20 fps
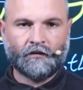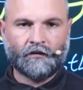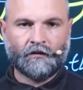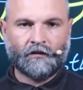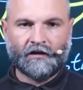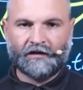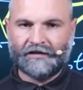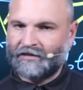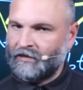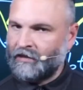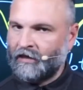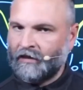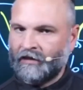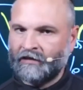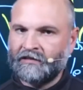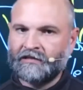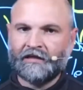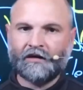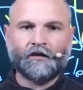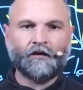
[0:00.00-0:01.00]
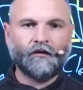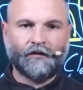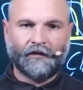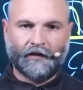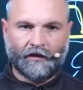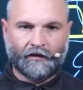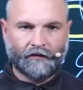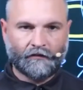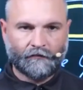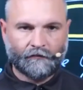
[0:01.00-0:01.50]
It's not until then.
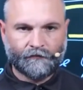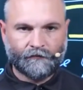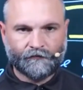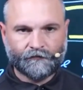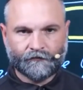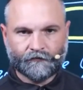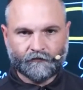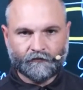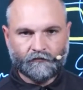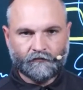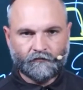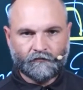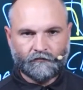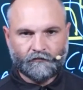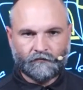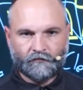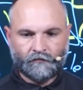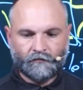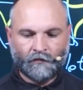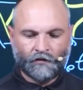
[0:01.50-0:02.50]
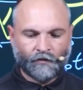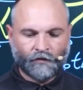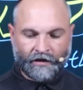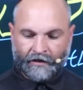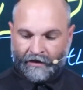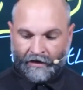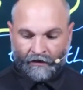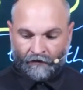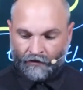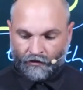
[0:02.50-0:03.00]
Right
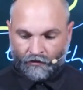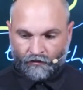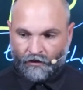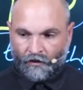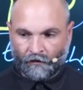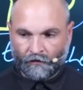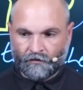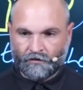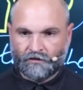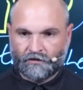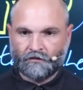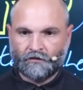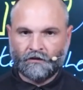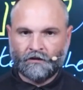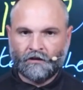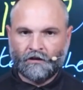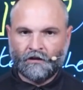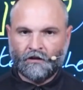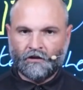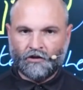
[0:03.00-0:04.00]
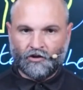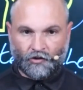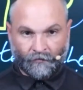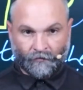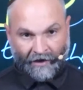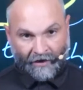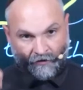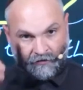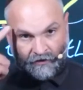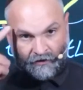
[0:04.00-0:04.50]
now, you don't. You
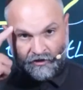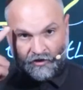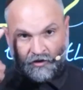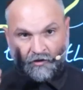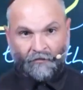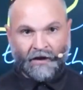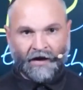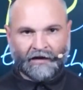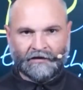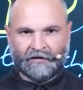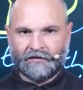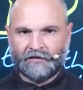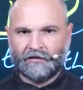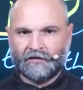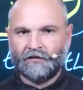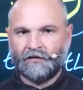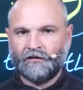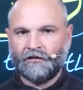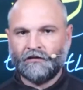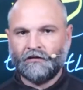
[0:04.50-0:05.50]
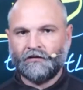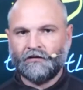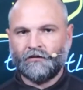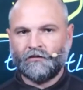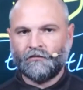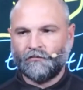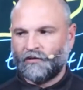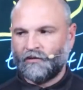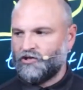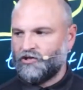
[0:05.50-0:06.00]
matter in your mind,
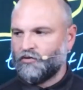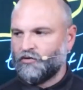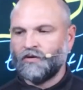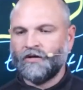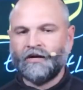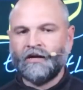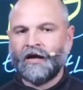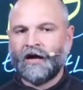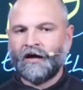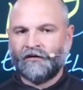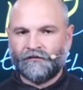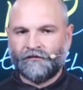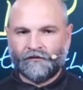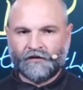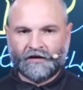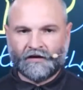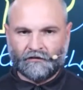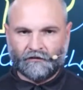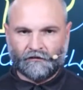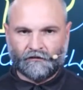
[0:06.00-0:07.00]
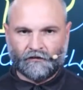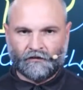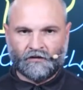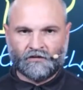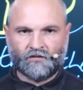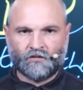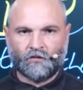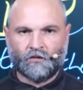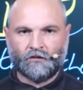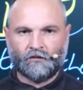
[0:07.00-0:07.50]
but you are not effective in
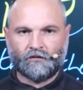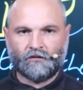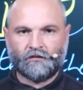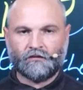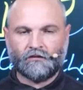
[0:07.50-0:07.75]
this world.